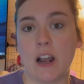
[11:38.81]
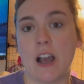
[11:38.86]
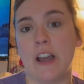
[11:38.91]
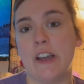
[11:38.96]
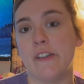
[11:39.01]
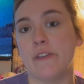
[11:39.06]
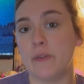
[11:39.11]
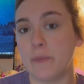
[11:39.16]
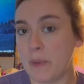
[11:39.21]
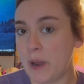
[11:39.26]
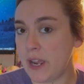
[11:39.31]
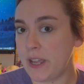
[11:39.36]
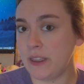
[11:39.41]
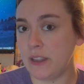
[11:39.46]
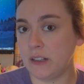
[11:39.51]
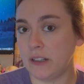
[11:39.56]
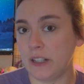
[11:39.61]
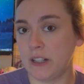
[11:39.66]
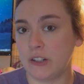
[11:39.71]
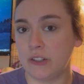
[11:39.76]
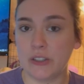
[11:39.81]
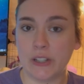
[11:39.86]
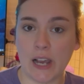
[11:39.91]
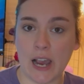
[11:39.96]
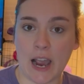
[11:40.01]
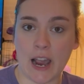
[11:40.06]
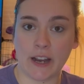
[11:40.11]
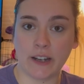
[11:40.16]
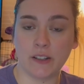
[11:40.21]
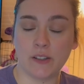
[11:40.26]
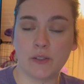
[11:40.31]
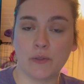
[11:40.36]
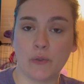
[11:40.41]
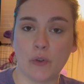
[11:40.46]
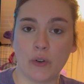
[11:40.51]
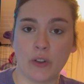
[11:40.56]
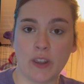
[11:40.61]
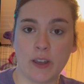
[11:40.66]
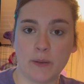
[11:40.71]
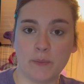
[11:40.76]
I have made the little tags
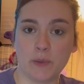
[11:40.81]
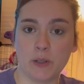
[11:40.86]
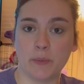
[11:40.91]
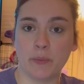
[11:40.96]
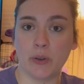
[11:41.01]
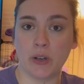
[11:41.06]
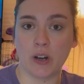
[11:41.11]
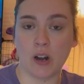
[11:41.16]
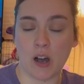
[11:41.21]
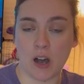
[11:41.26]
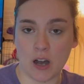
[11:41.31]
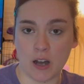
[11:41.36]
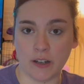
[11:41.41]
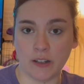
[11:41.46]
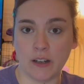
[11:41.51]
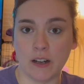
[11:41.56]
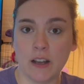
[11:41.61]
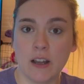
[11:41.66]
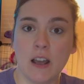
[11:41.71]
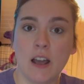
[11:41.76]
for them to put on,